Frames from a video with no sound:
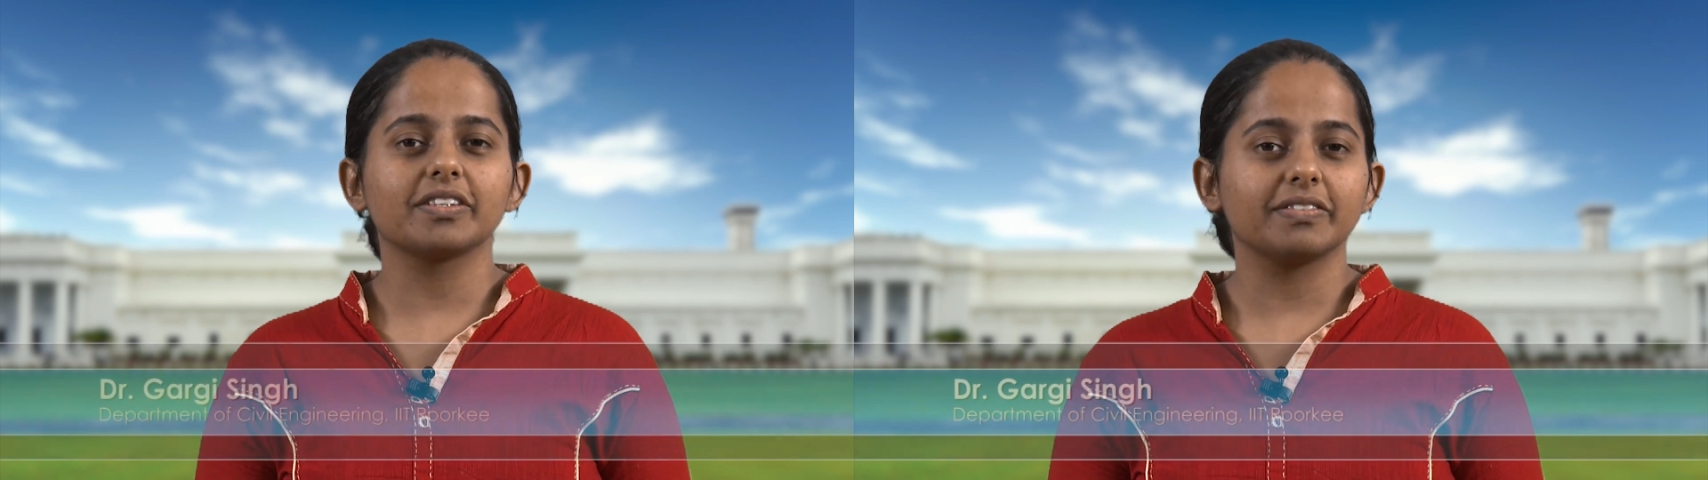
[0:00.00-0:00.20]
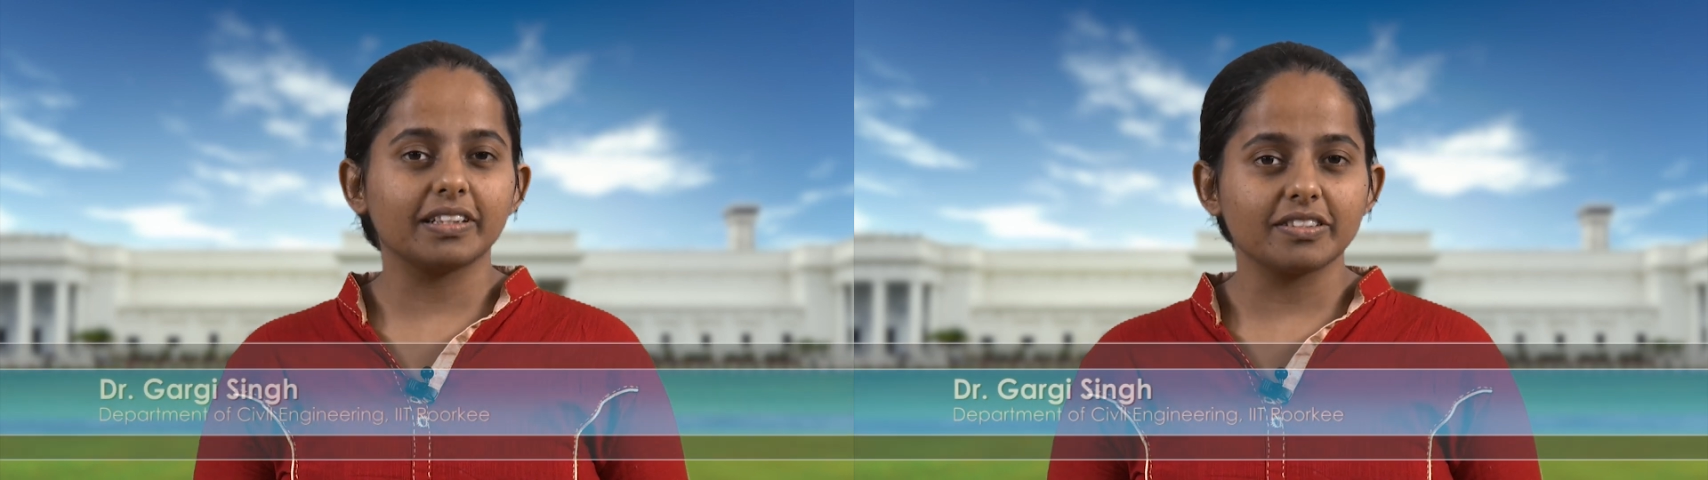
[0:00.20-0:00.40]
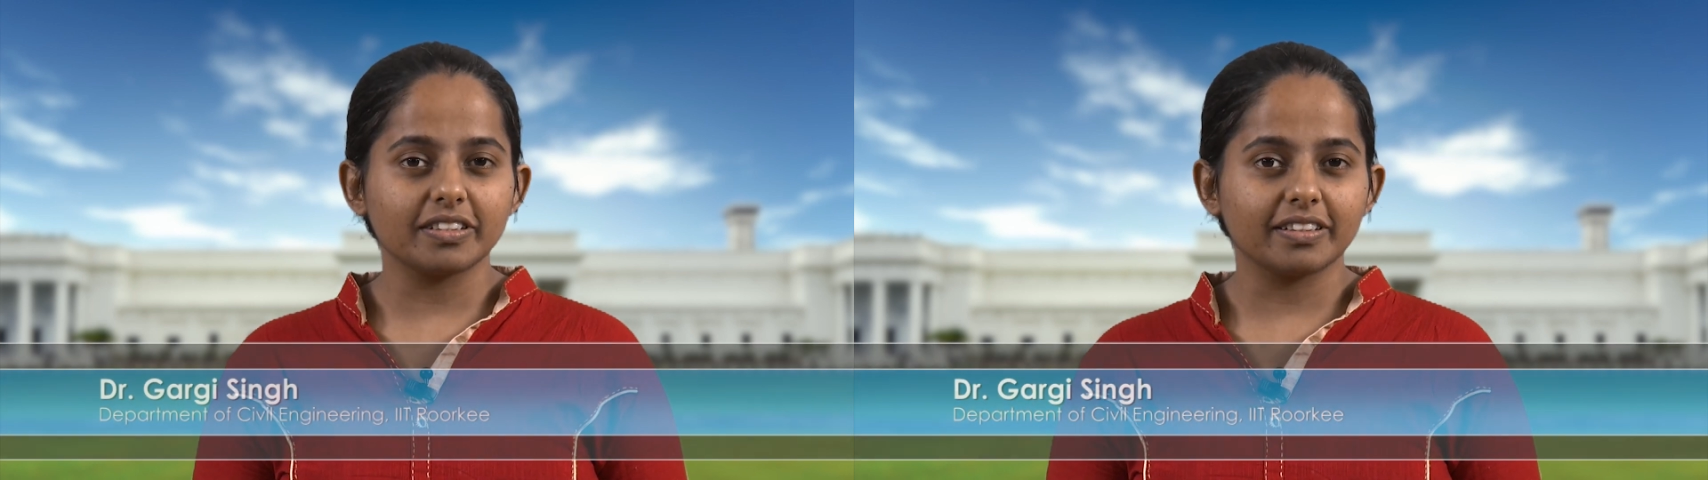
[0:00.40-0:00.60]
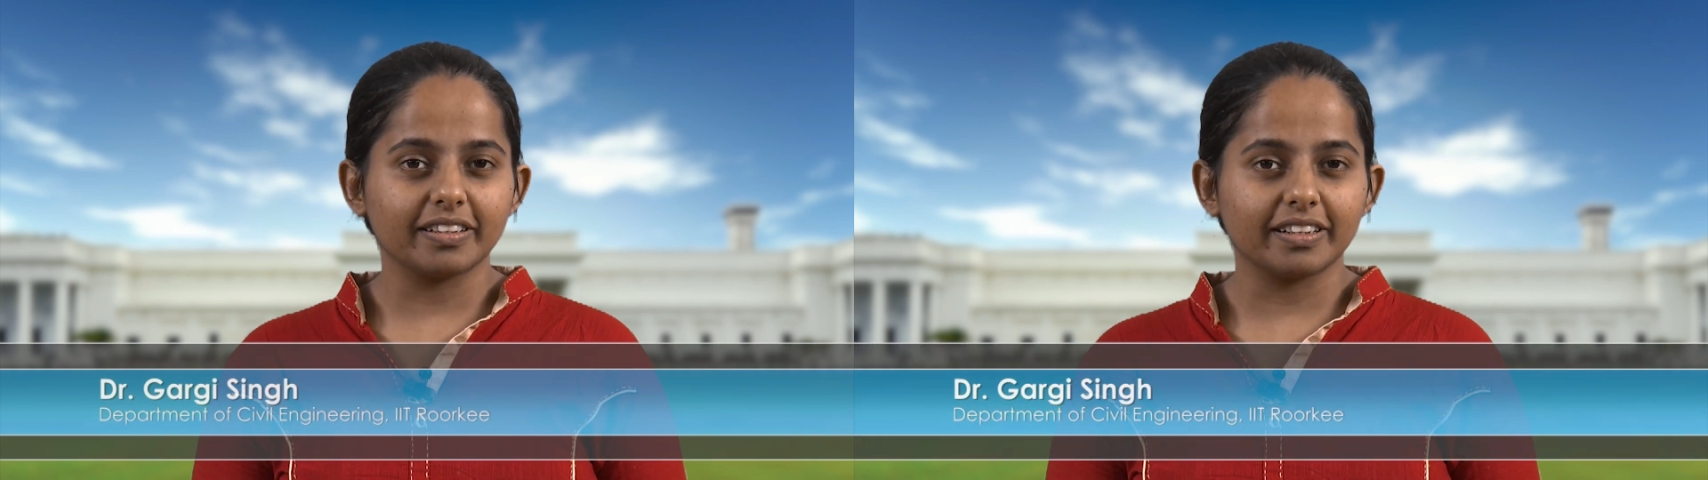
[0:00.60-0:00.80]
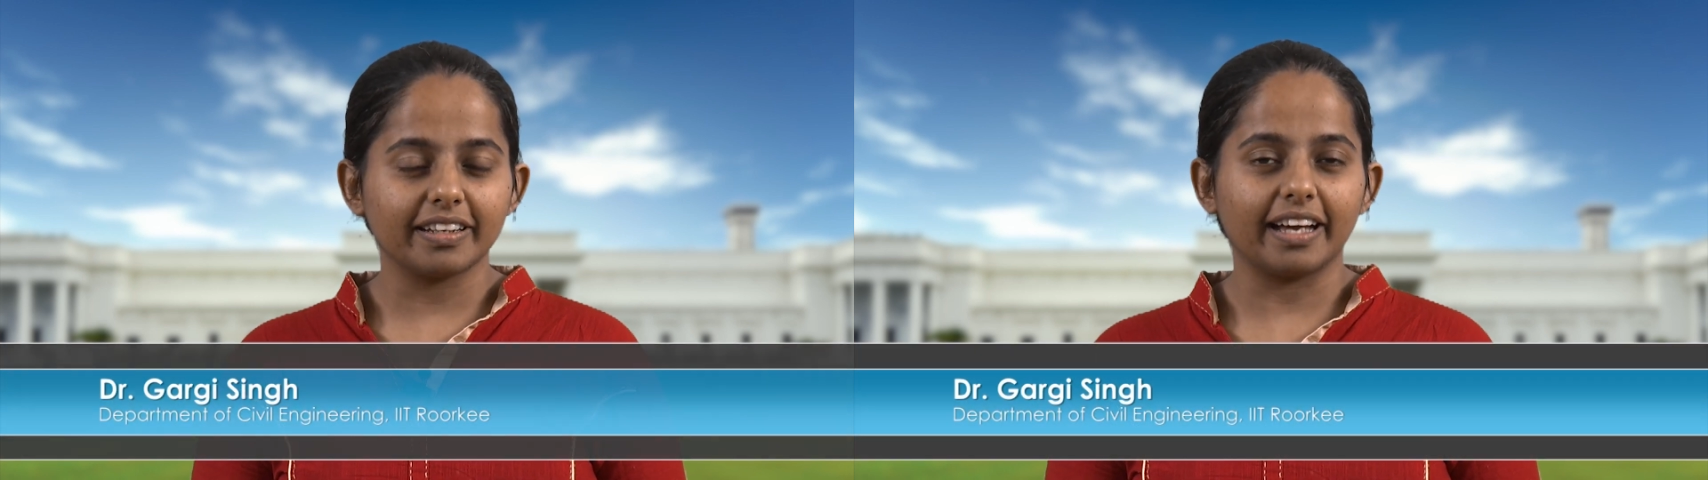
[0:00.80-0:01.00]
Civil
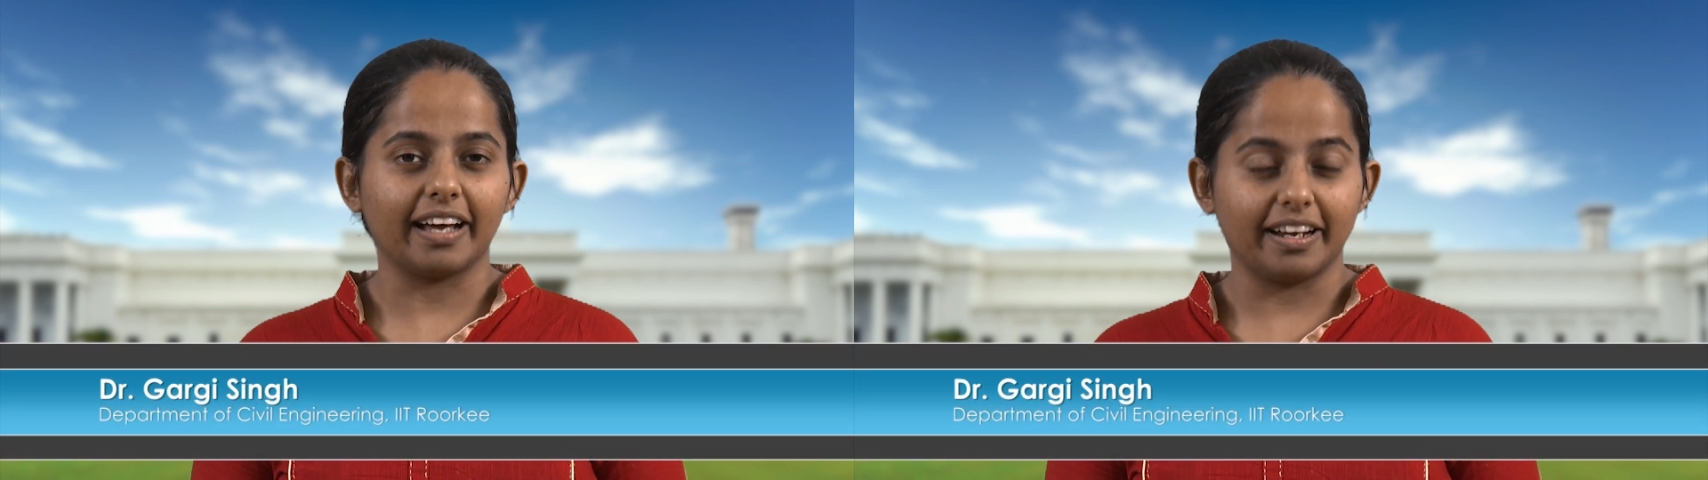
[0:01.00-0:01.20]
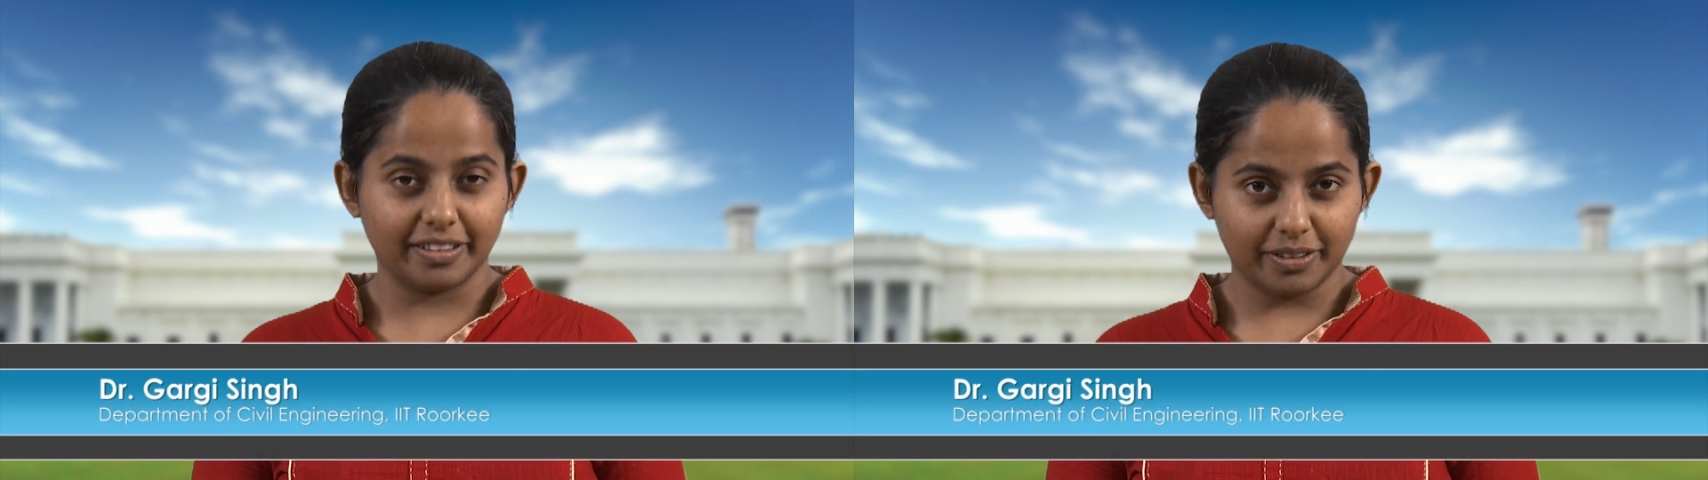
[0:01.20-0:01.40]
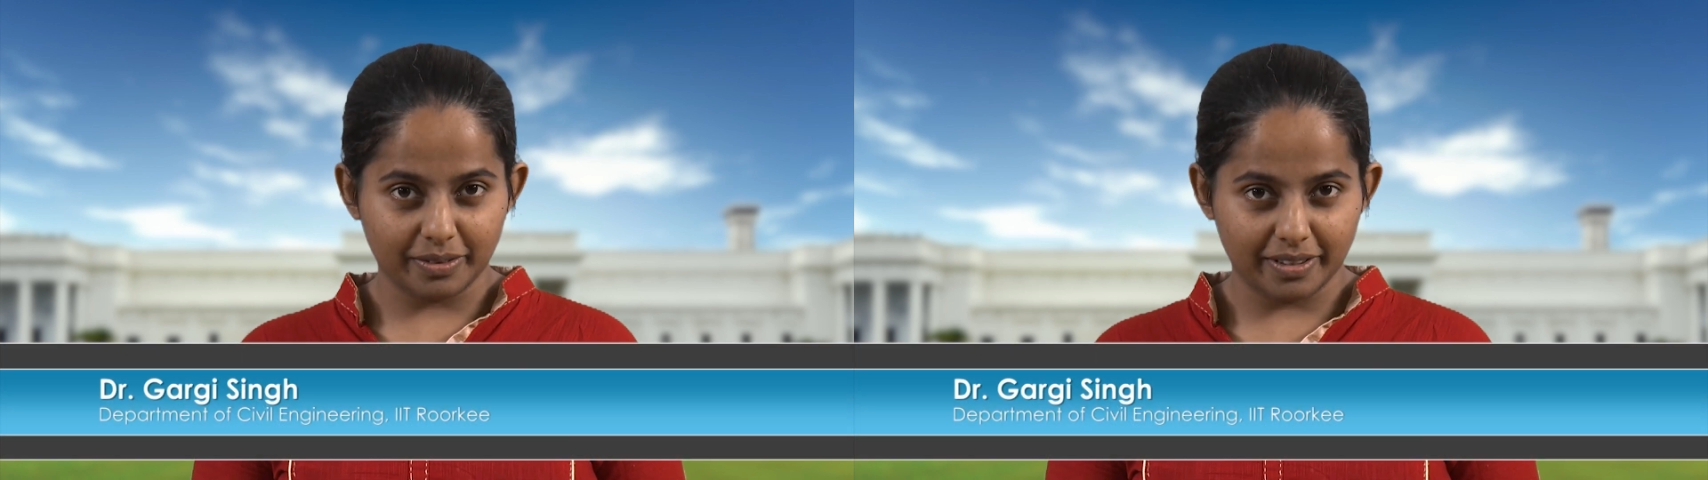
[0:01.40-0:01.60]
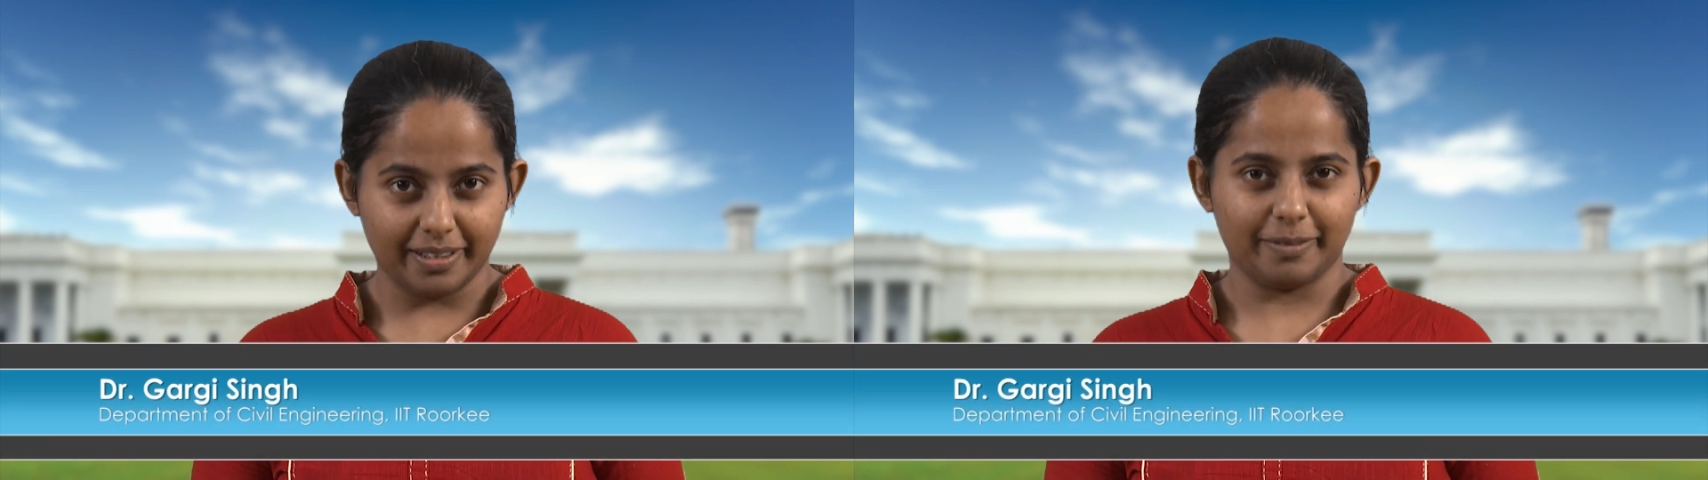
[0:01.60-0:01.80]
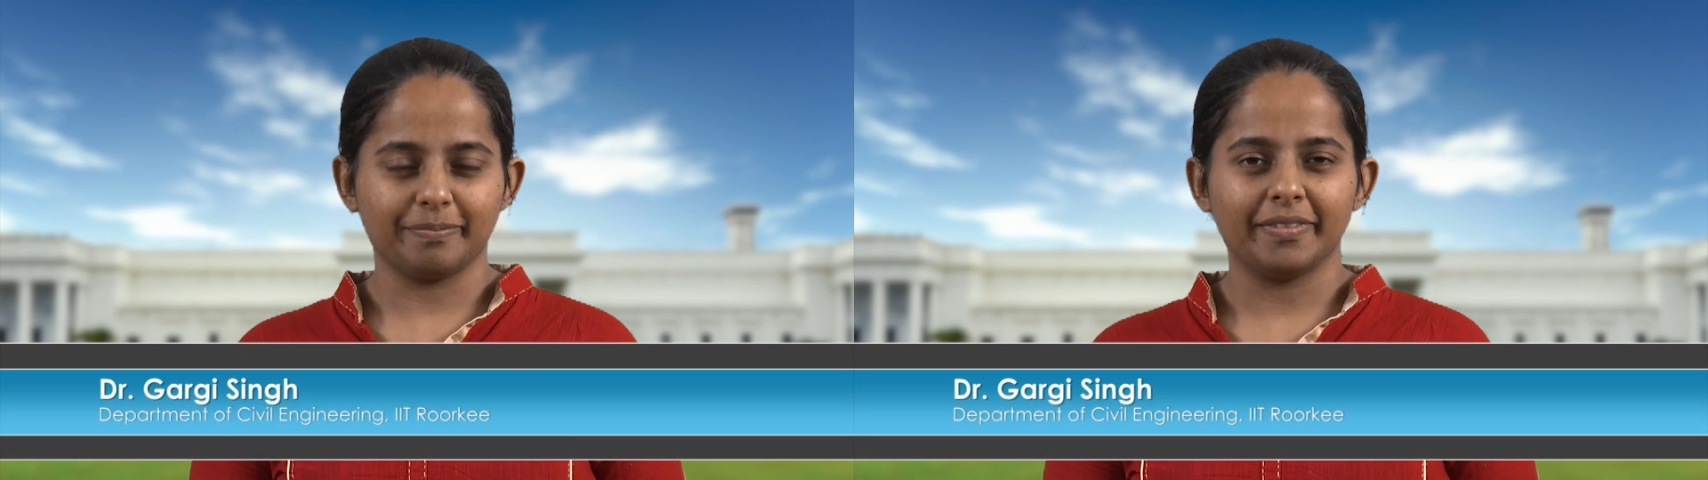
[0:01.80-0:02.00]
Engineering at IIT Roorkee